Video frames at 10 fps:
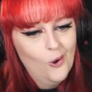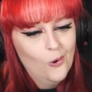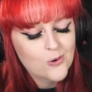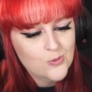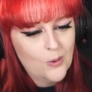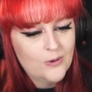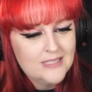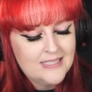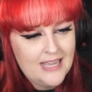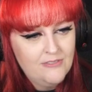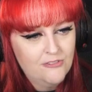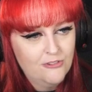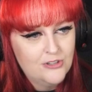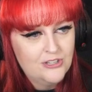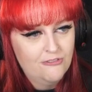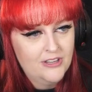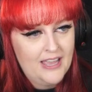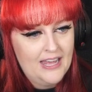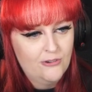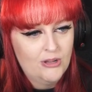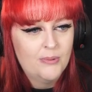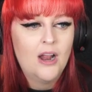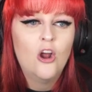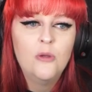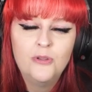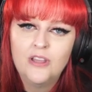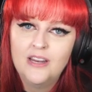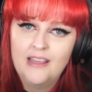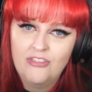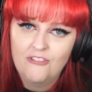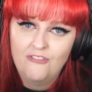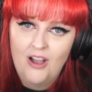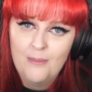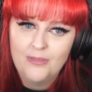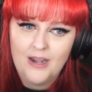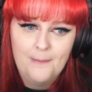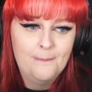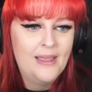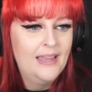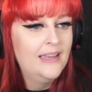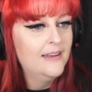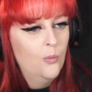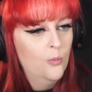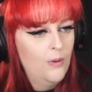Or do I want to save it for a different category? But I hope you're going to get the vibe that I mean.